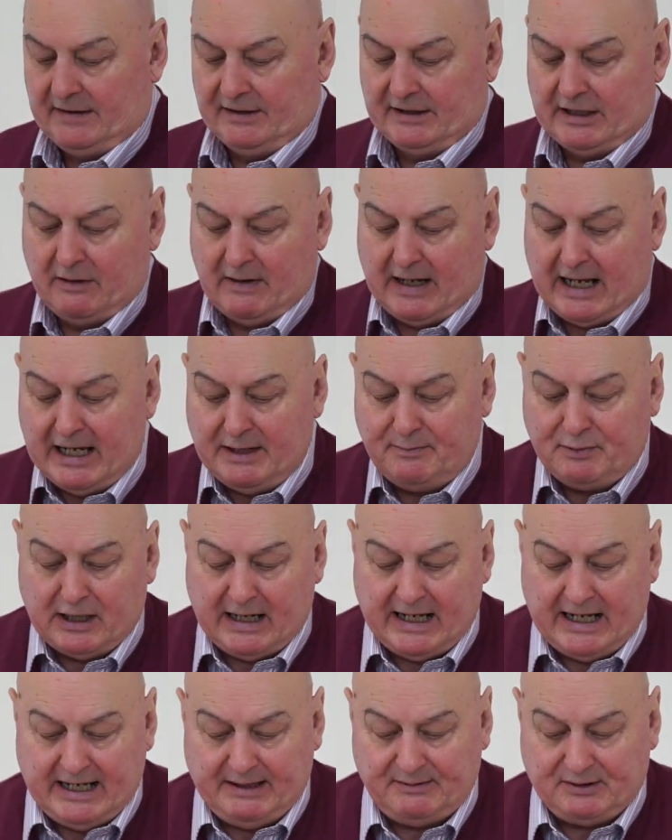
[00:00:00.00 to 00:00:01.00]
So
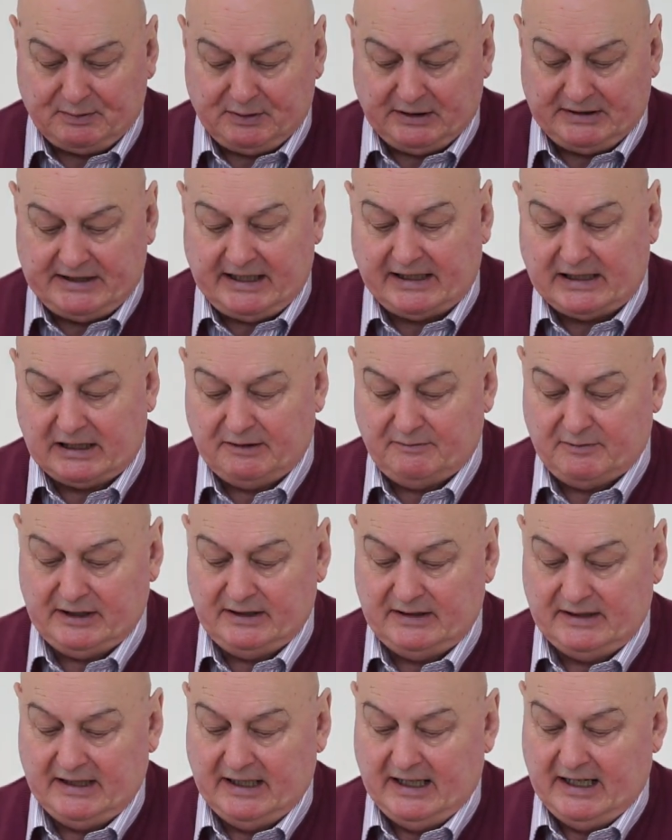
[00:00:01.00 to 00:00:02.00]
Abraham's
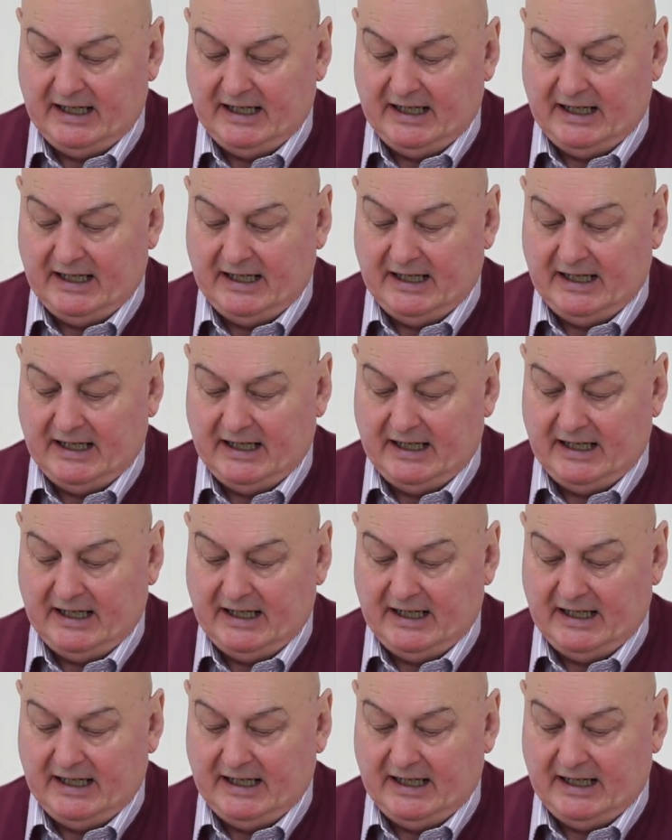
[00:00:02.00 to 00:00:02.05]
predicament